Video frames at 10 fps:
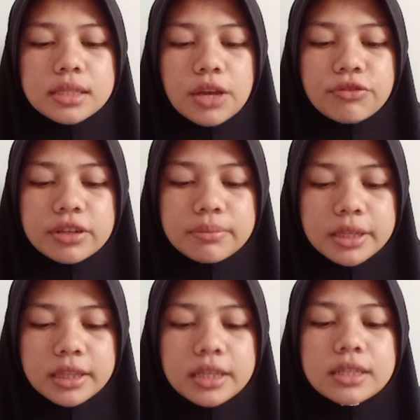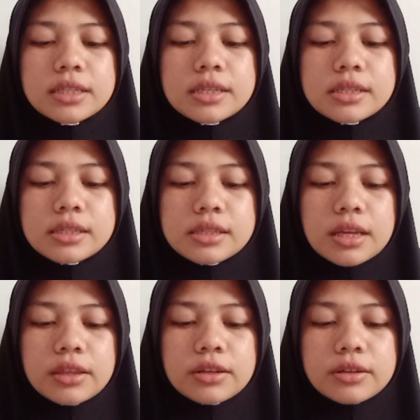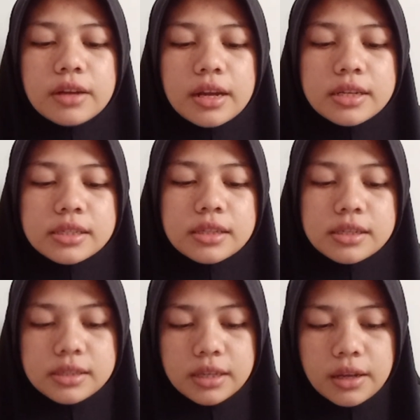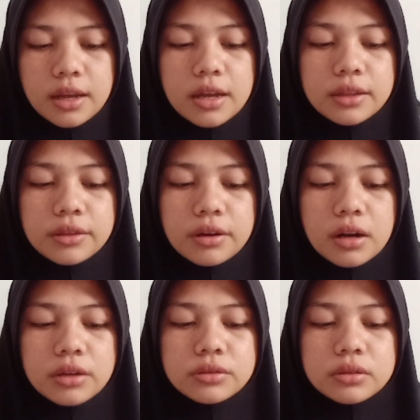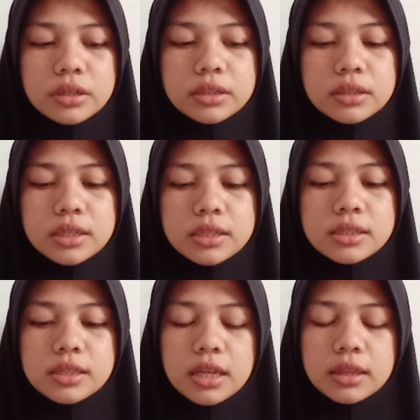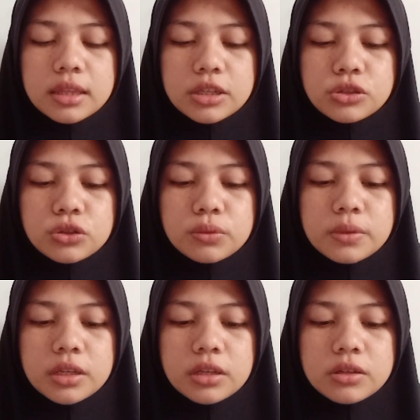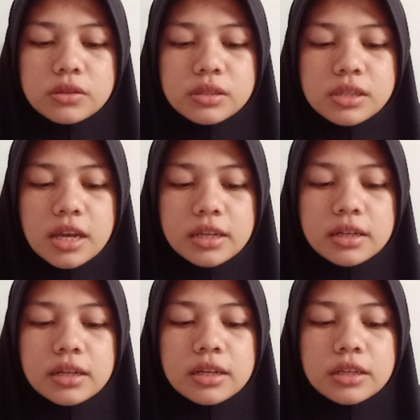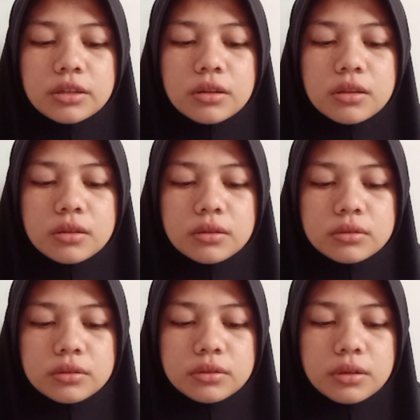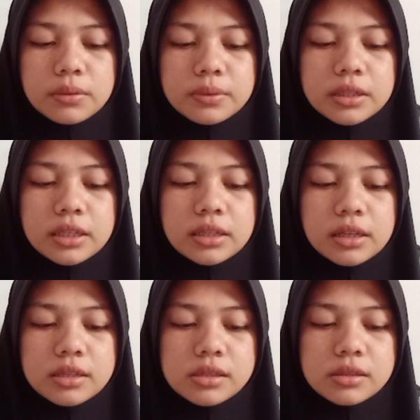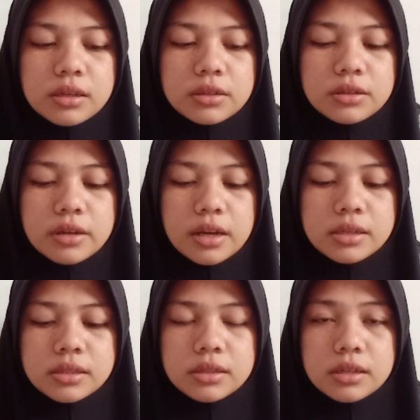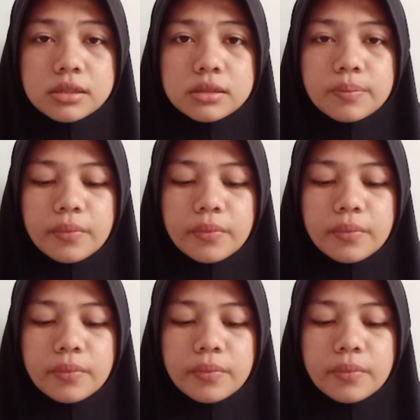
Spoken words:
seventh meeting, standardized testing. There are three things that need to be considered in coupling a standardized test.